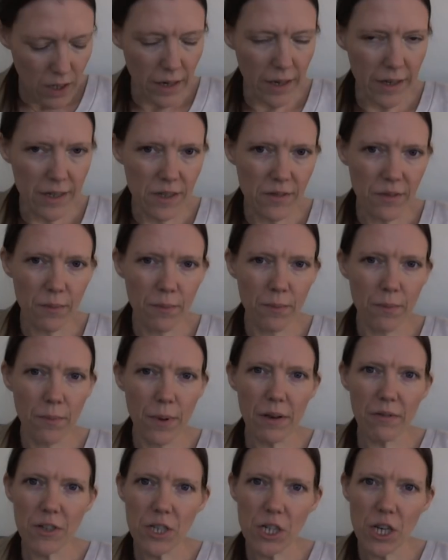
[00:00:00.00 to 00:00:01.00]

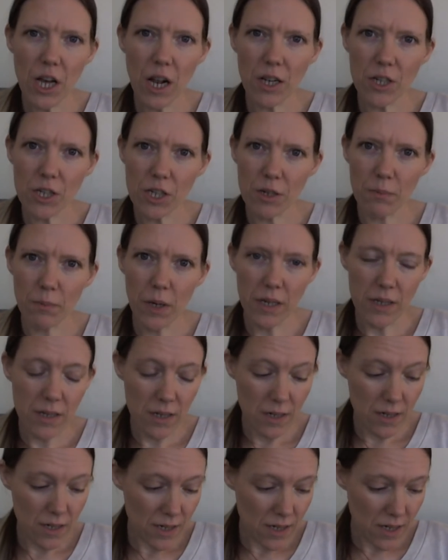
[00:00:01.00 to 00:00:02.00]
bit of a challenging
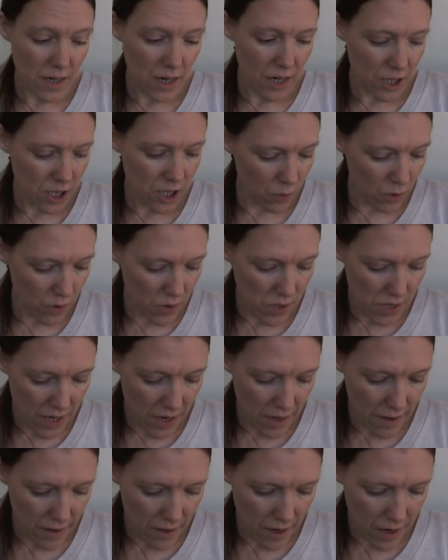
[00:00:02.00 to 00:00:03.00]
piece to stitch, I will
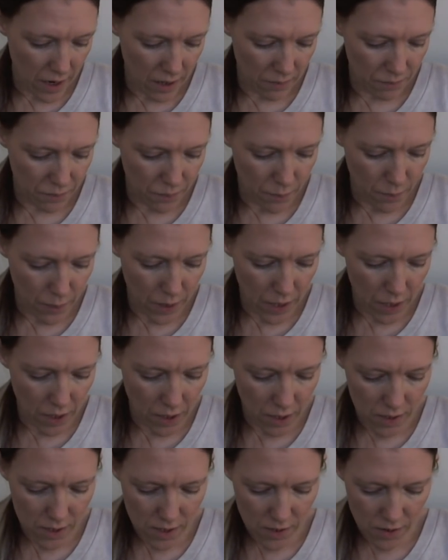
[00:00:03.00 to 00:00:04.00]
say that,
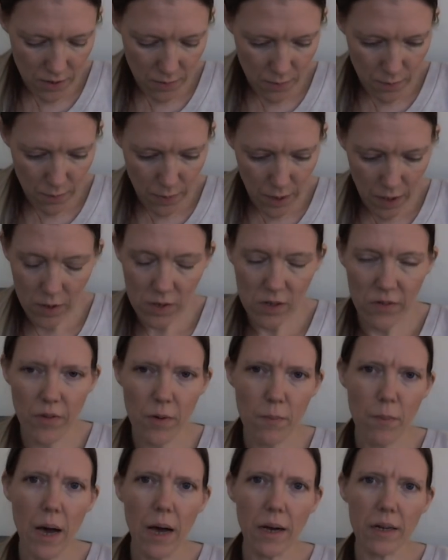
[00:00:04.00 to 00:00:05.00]
because of
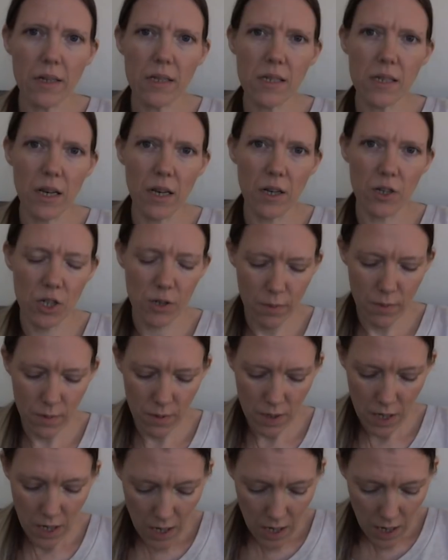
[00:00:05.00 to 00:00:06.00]
the back stitch,
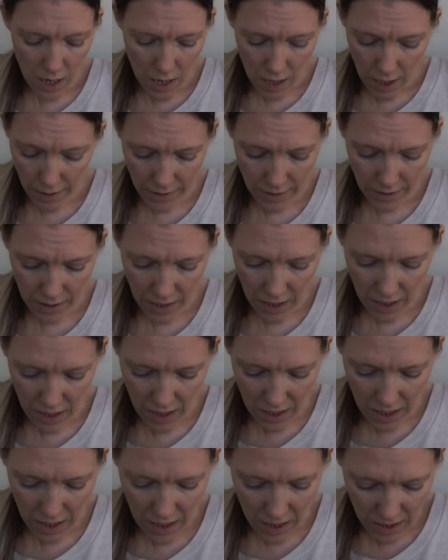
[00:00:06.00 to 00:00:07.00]
and
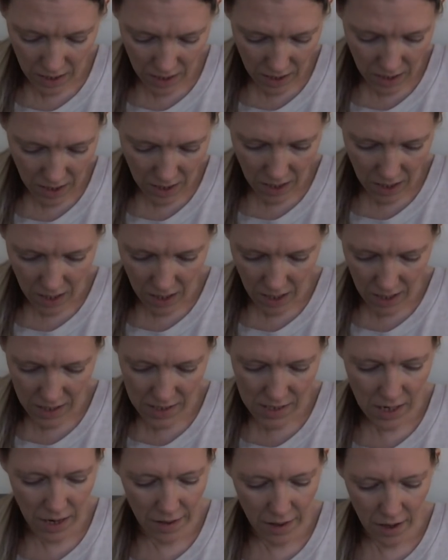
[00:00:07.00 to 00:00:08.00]
I
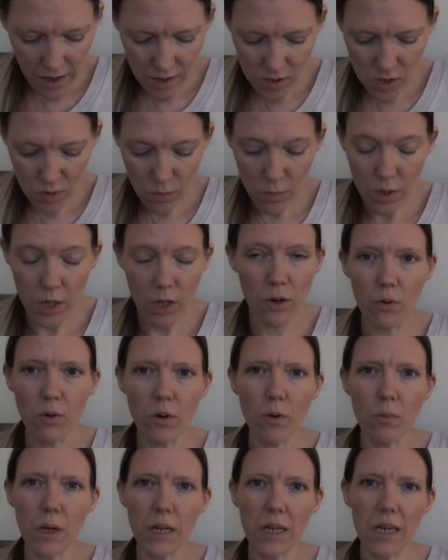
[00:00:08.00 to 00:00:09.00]
say that as somebody who
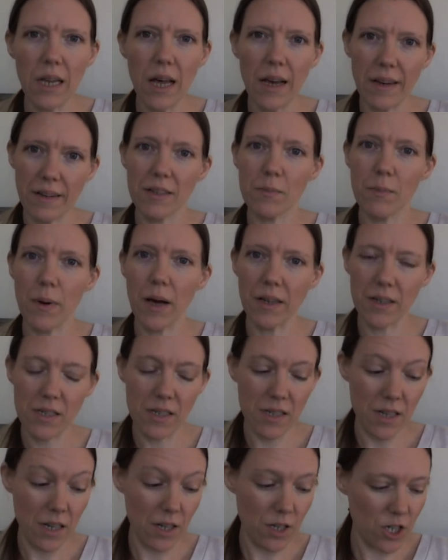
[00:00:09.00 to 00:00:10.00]
normally likes back
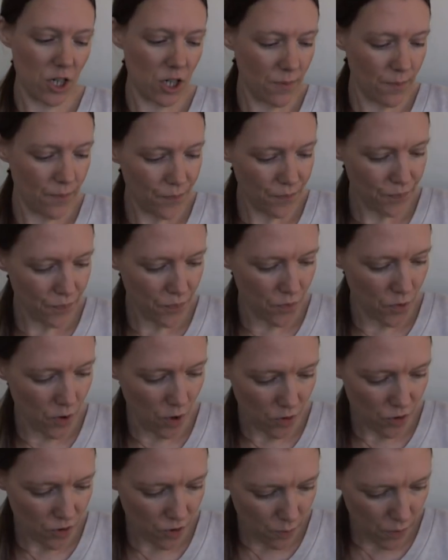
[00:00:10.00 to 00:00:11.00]
stitch,
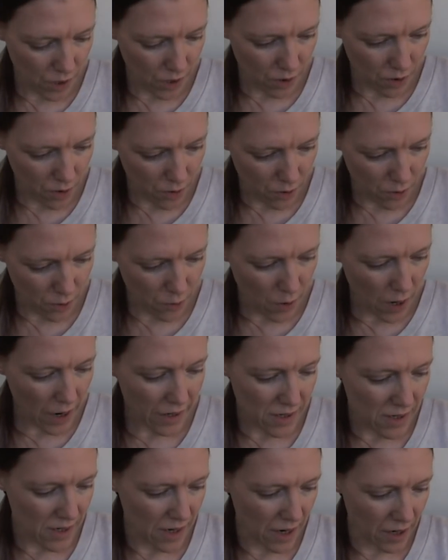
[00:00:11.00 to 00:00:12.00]
not somebody who
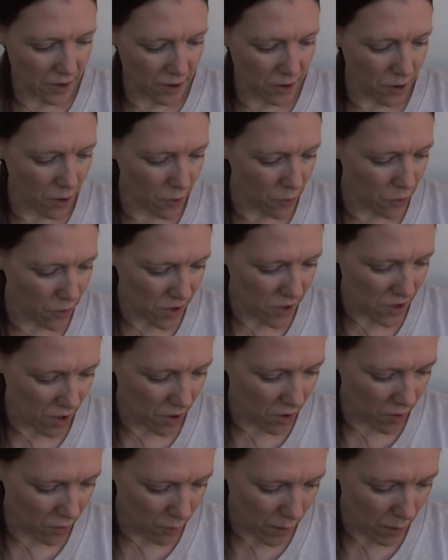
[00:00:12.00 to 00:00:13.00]
hates it. And I know there's a
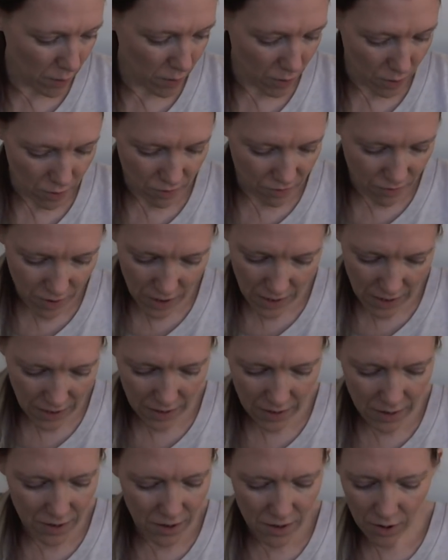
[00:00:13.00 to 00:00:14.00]
lot of people who
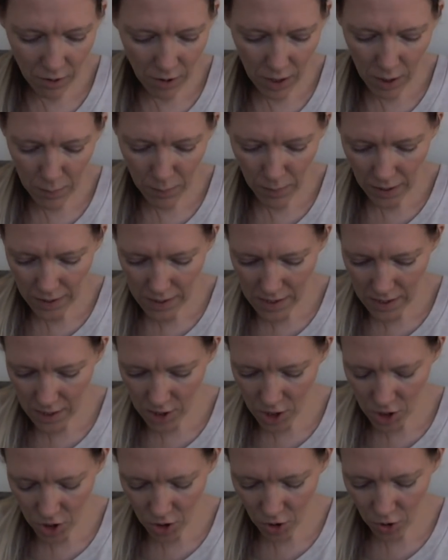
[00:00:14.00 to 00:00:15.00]
really don't like back
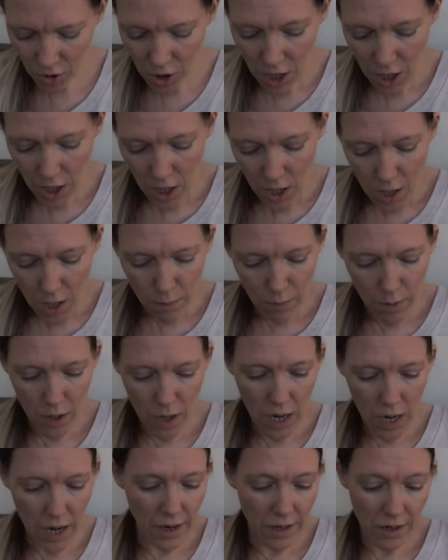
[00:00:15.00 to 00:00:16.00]
stitch at all,
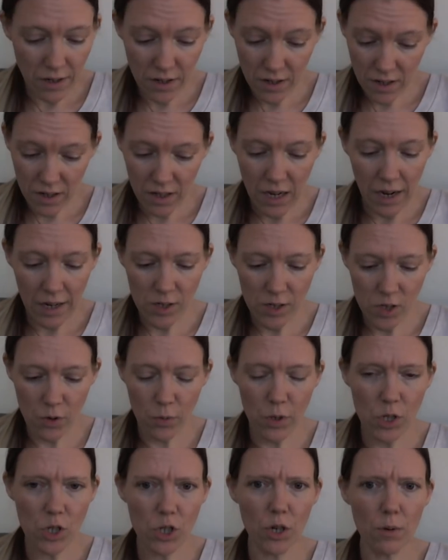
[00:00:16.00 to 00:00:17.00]
but I
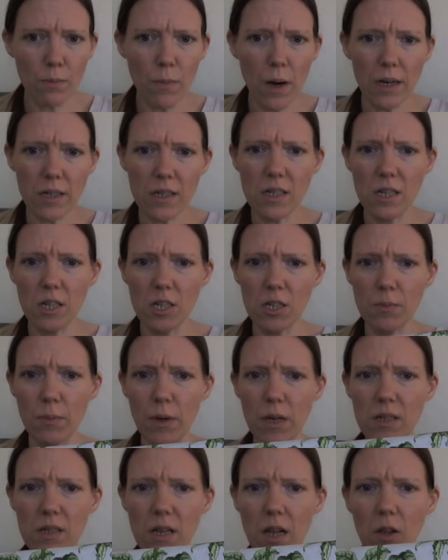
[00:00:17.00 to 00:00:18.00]
do enjoy back stitch
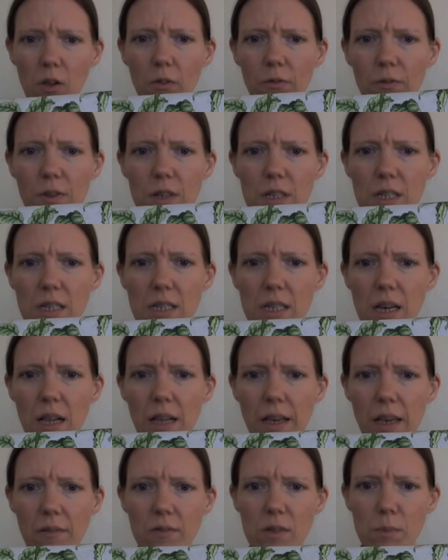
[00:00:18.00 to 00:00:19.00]
because I love the detail
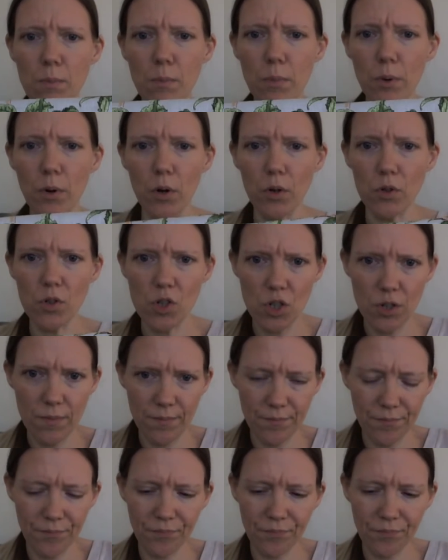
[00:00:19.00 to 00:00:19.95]
it gives. But